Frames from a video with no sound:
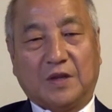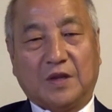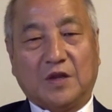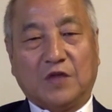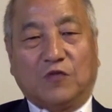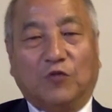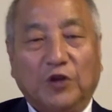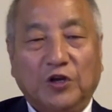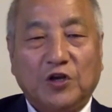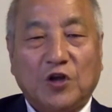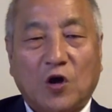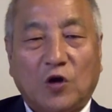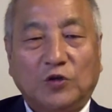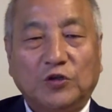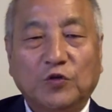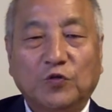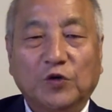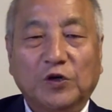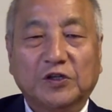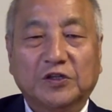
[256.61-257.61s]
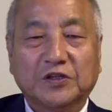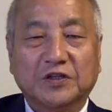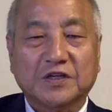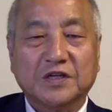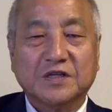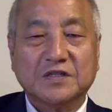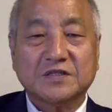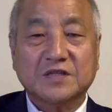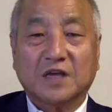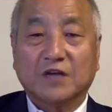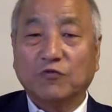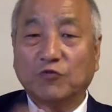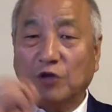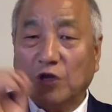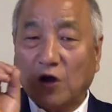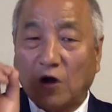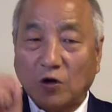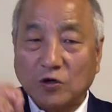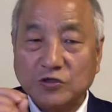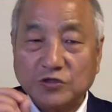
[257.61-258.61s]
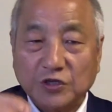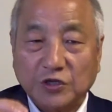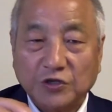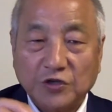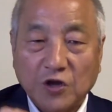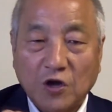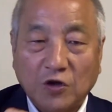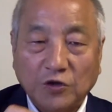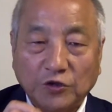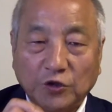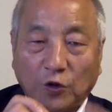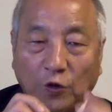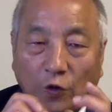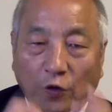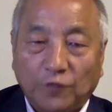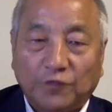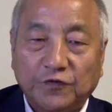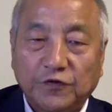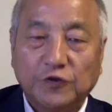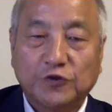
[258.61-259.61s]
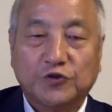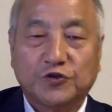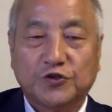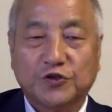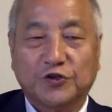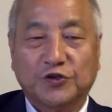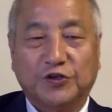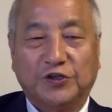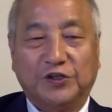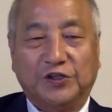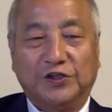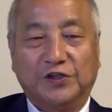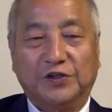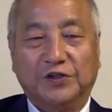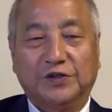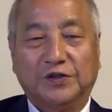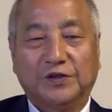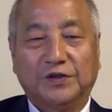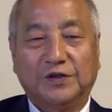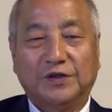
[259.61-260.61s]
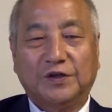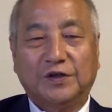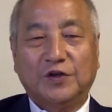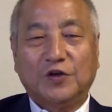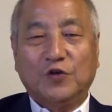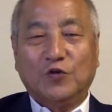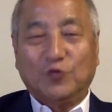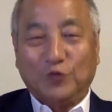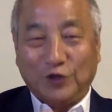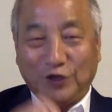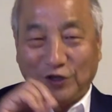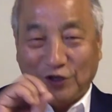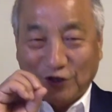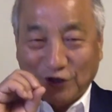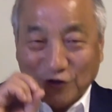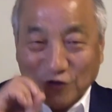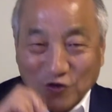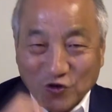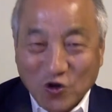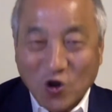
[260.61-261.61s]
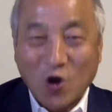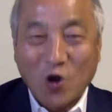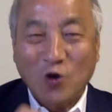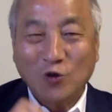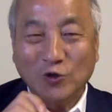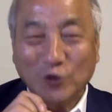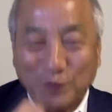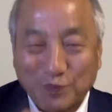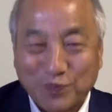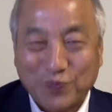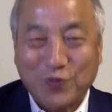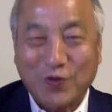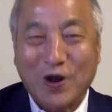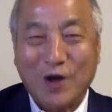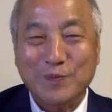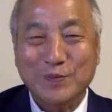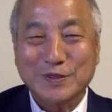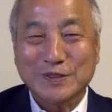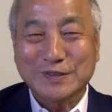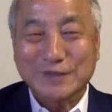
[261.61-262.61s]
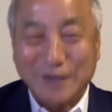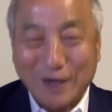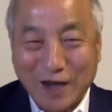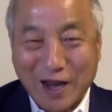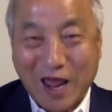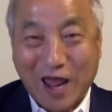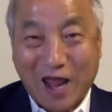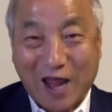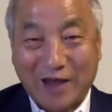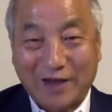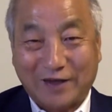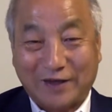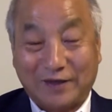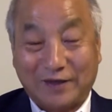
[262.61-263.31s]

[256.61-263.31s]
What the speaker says: We know the wilderness, and we also know the hopeful journey. We know the promised land.